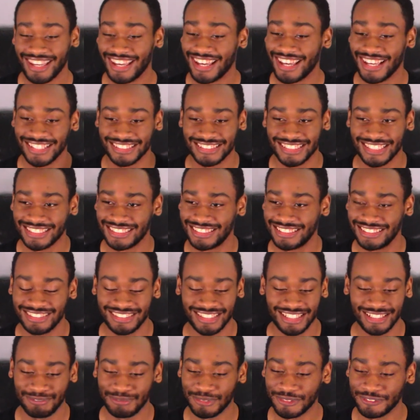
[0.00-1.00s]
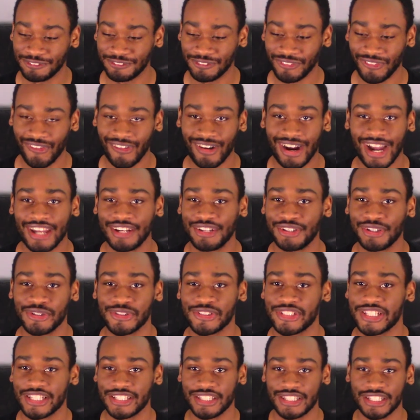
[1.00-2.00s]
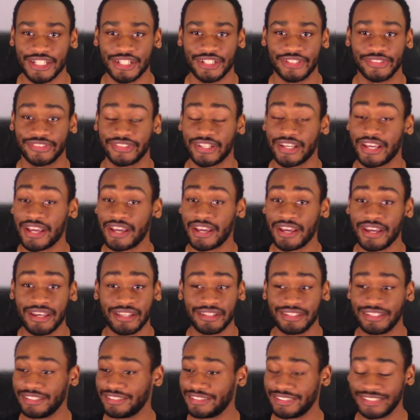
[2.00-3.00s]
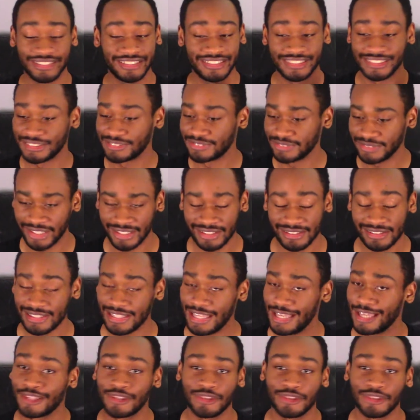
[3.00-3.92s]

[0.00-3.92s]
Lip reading: As I said before, I know that this is nothing.